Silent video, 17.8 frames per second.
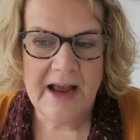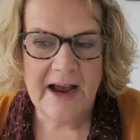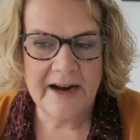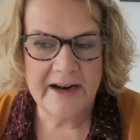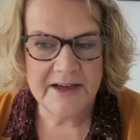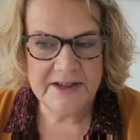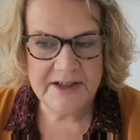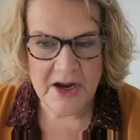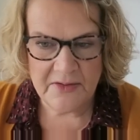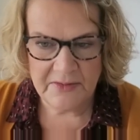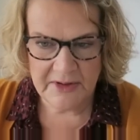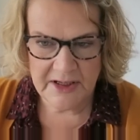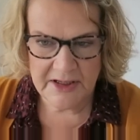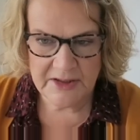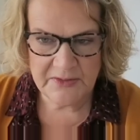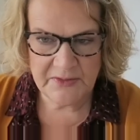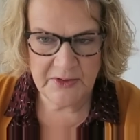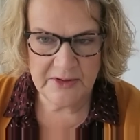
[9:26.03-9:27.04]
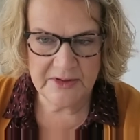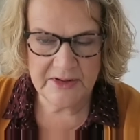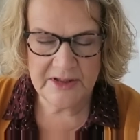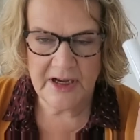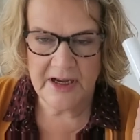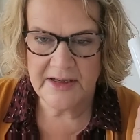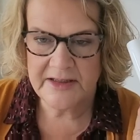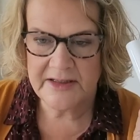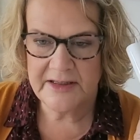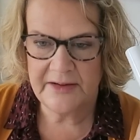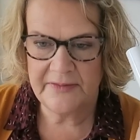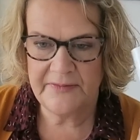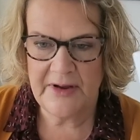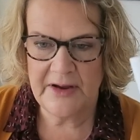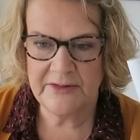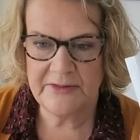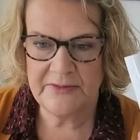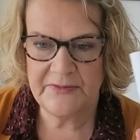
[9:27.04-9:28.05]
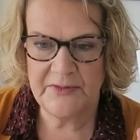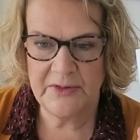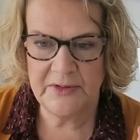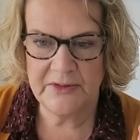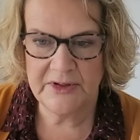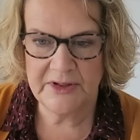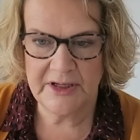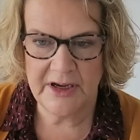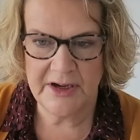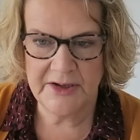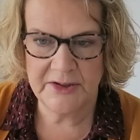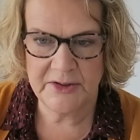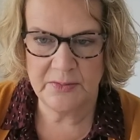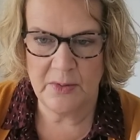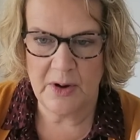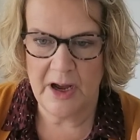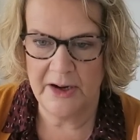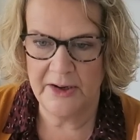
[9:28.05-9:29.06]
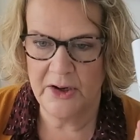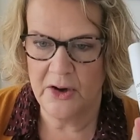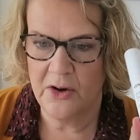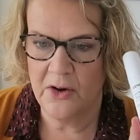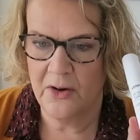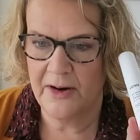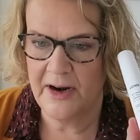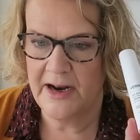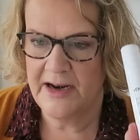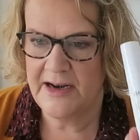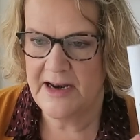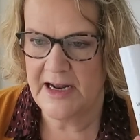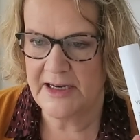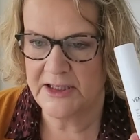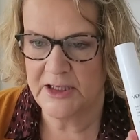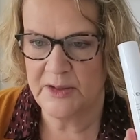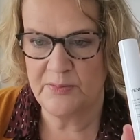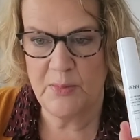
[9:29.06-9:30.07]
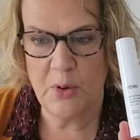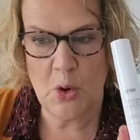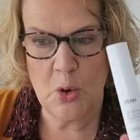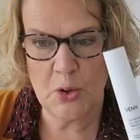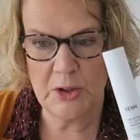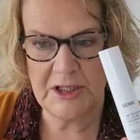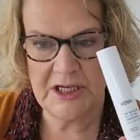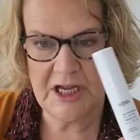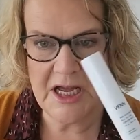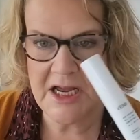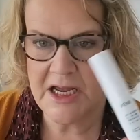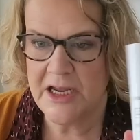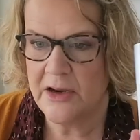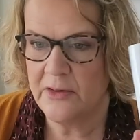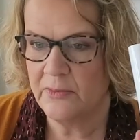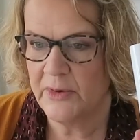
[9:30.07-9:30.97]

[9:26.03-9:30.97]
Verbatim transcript: And I don't think it's full size, because I found a full size one on Net-a-Porter,